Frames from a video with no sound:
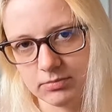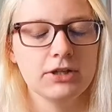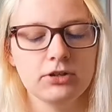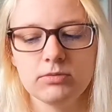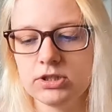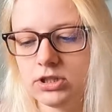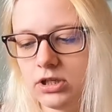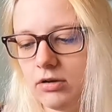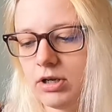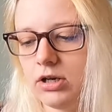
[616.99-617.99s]
But I do want to
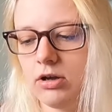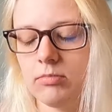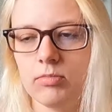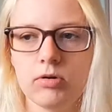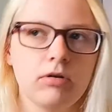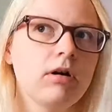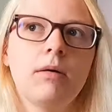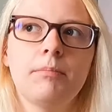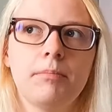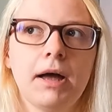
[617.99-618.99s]
know a lot more
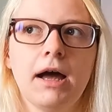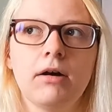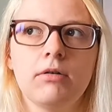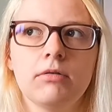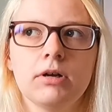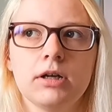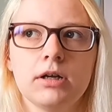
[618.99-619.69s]
about